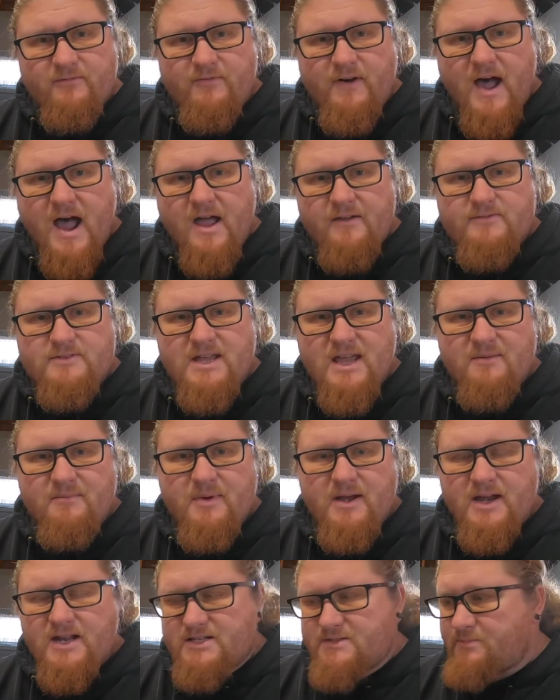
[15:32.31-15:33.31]
5-10
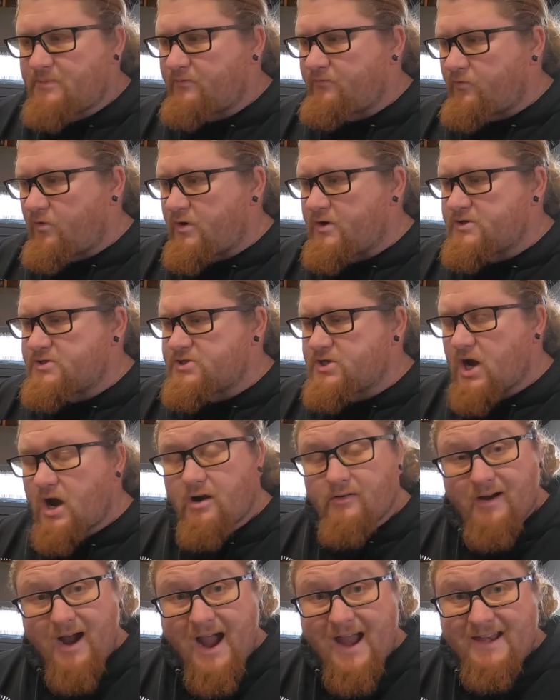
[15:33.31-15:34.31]
minutes before you
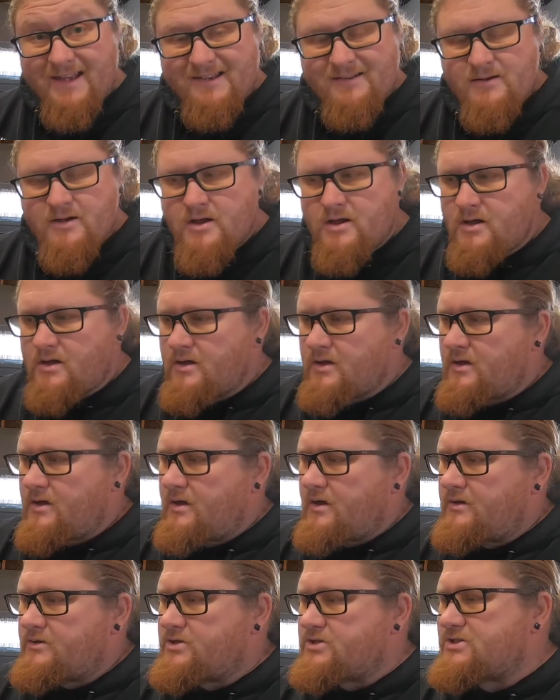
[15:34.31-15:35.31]
start
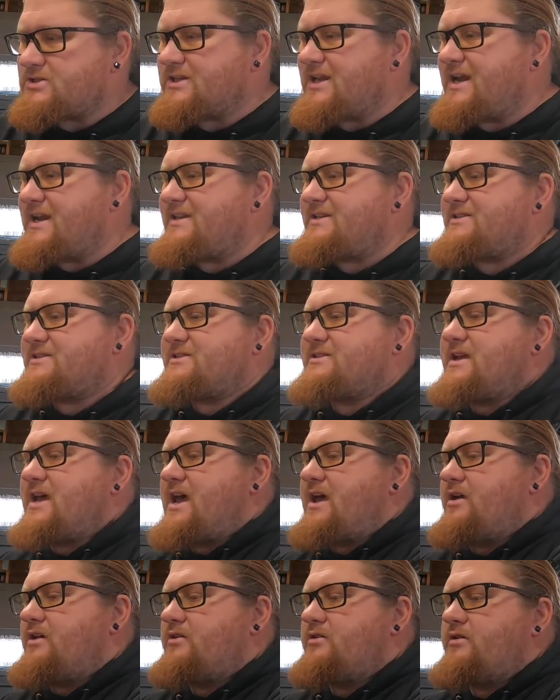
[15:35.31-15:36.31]
riding. Just let it
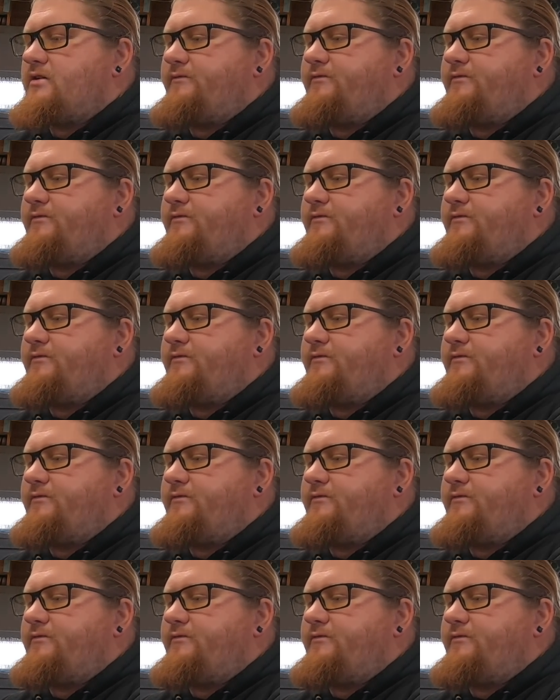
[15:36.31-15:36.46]
sit.